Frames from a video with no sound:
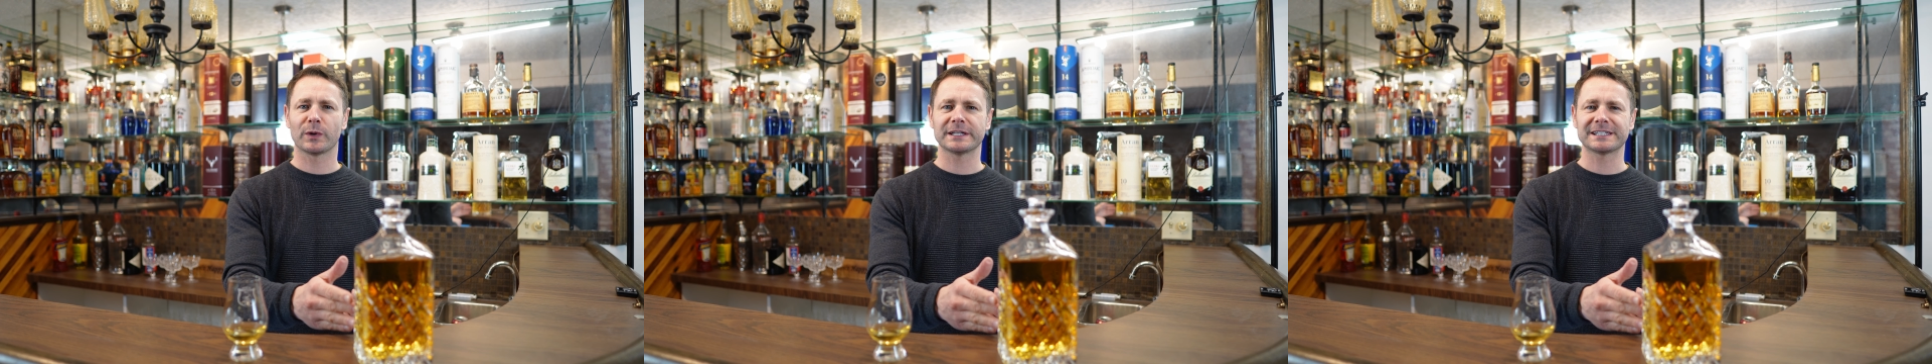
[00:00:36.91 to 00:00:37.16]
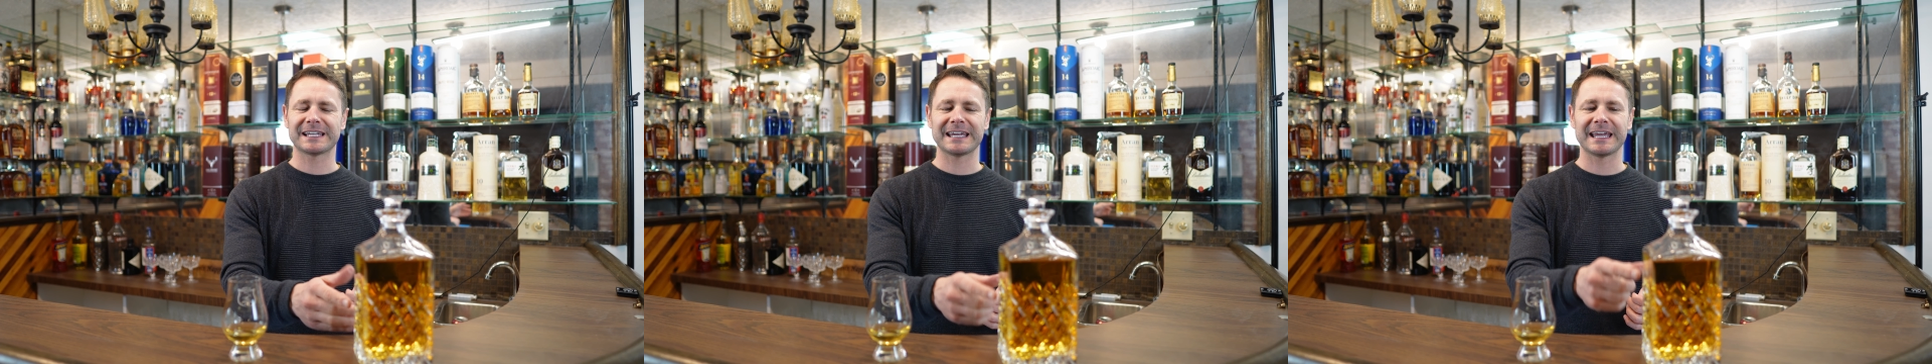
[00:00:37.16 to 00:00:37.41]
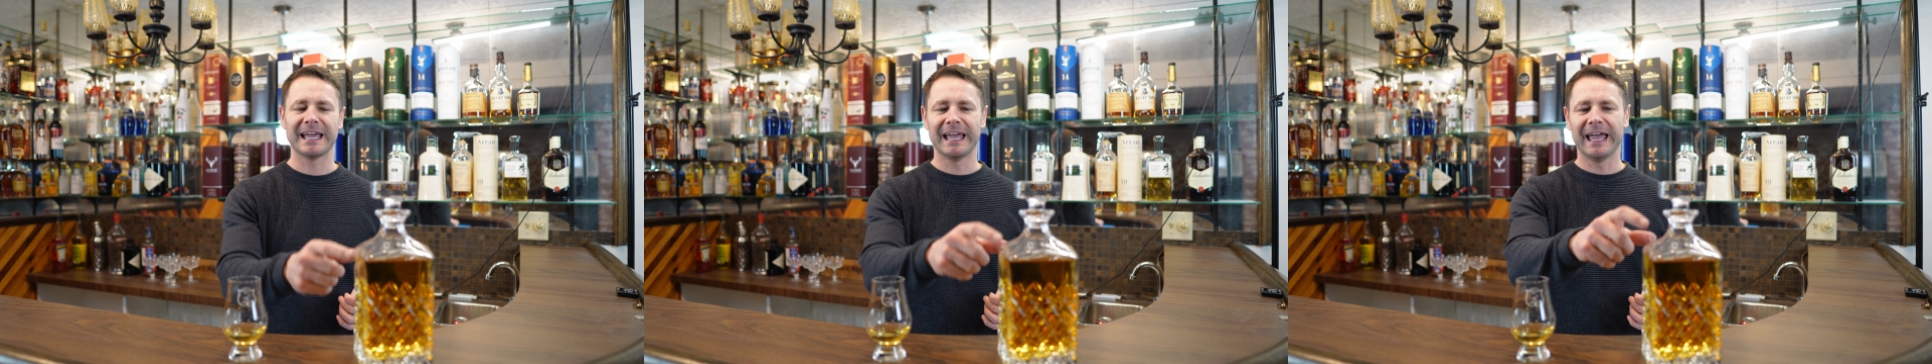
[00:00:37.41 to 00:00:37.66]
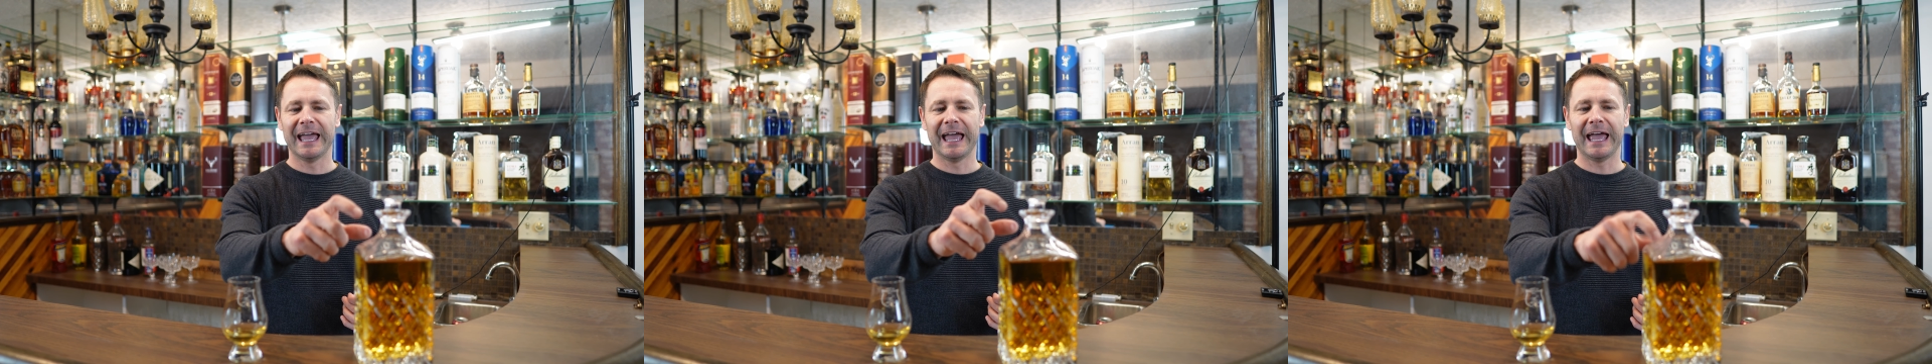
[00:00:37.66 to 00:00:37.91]
whisky
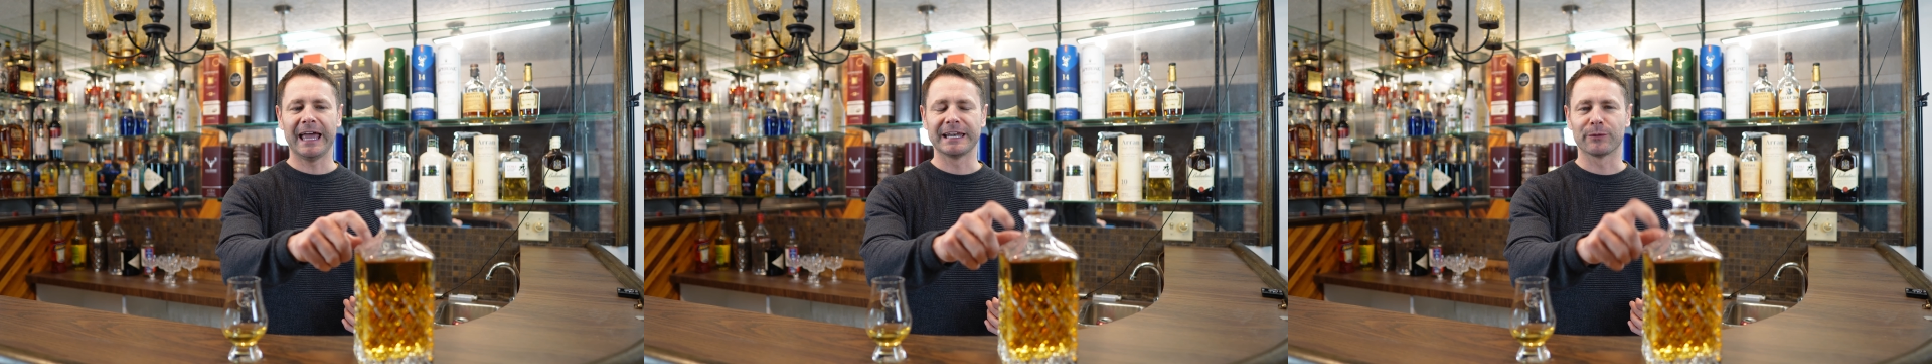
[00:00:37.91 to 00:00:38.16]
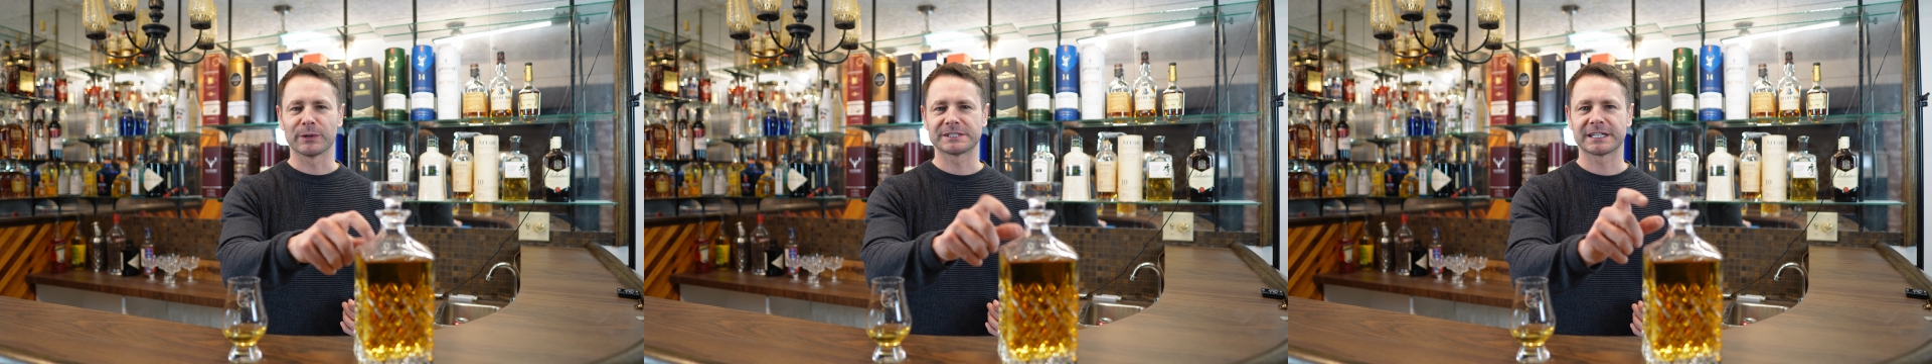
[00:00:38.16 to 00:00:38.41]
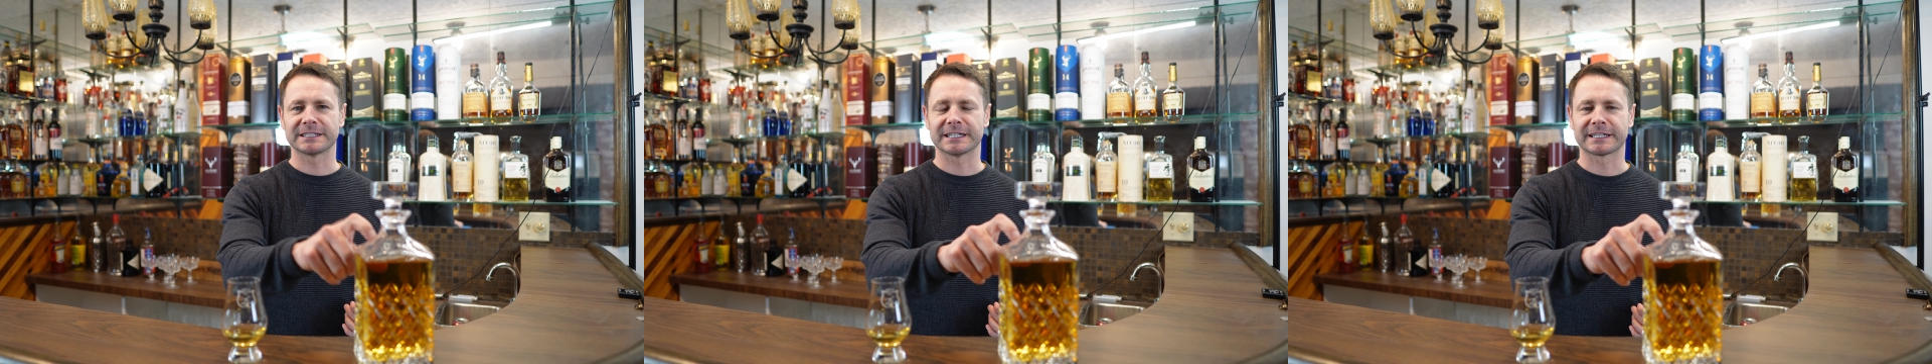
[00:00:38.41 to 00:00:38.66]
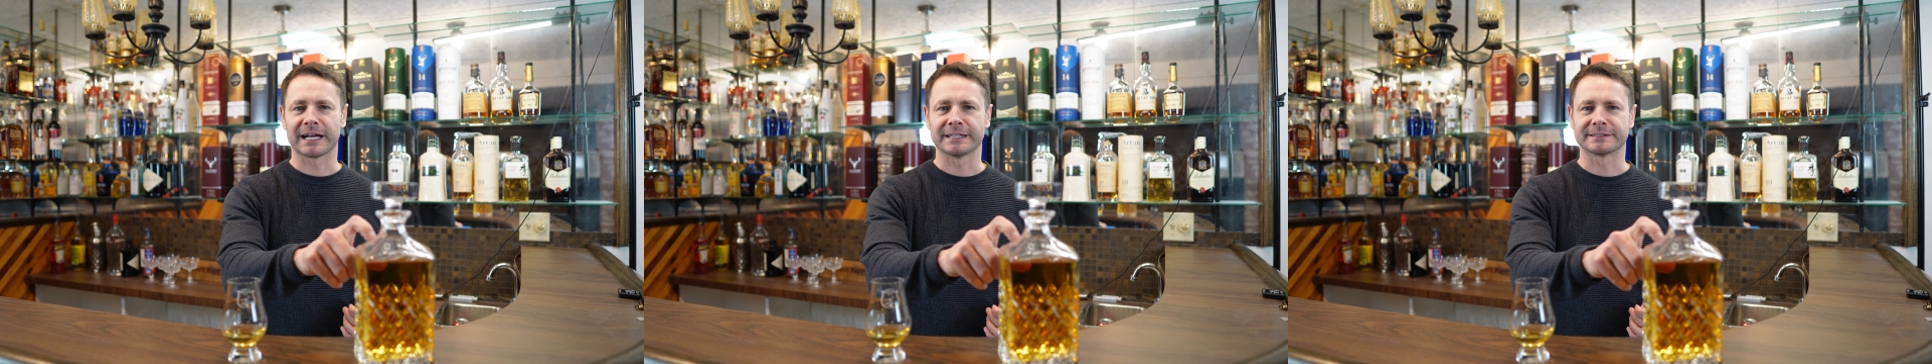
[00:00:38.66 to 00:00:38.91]
in a whisky
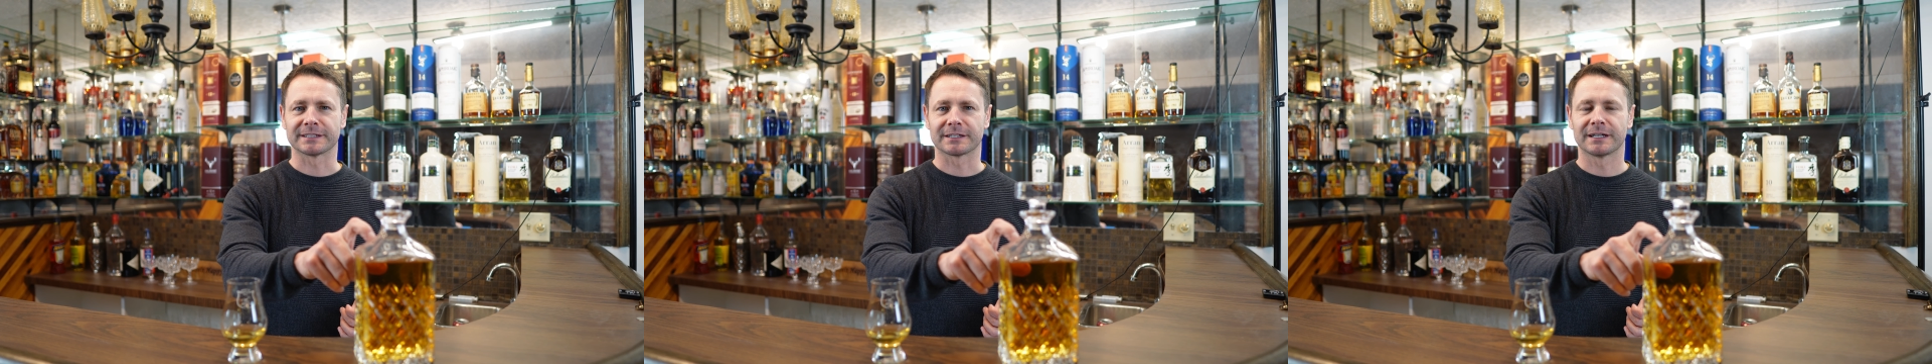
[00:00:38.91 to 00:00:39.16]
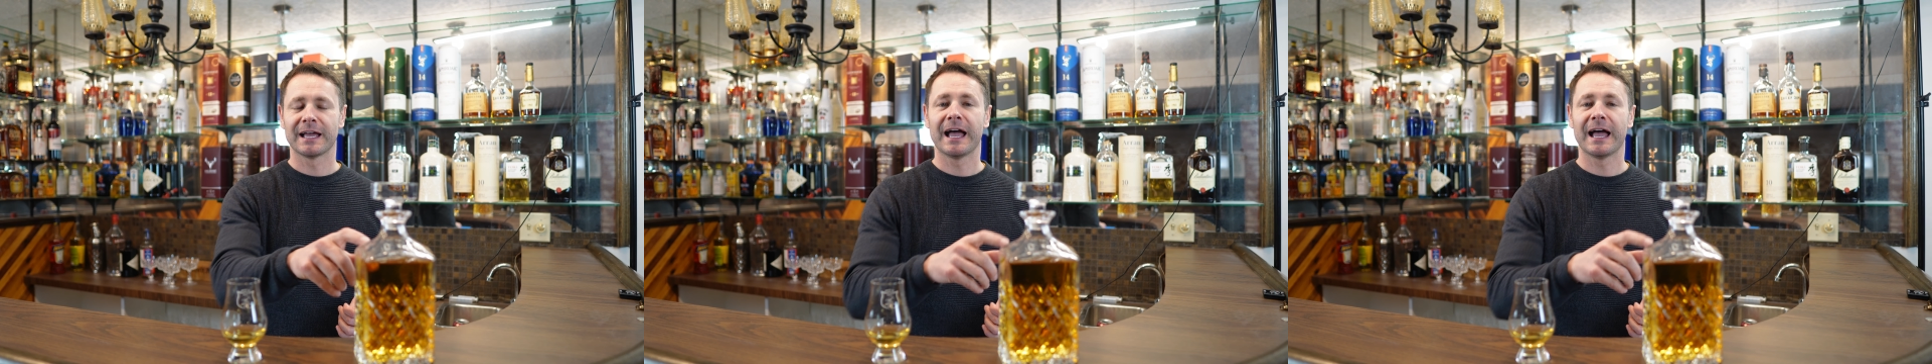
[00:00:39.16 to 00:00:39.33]
decanter?